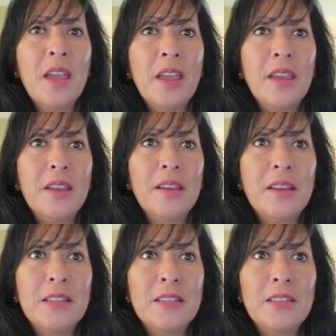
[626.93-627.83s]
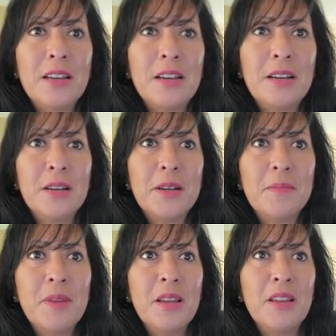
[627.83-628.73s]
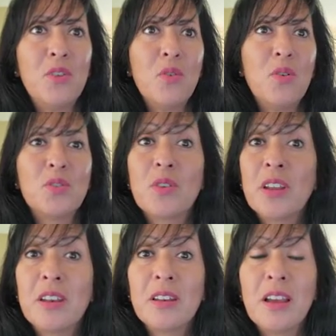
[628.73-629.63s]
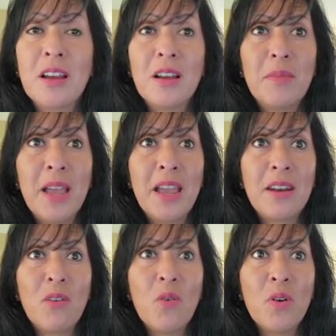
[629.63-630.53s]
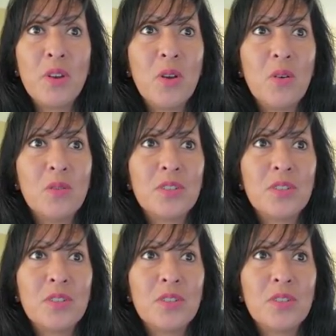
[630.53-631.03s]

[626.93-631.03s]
And you also can add audio.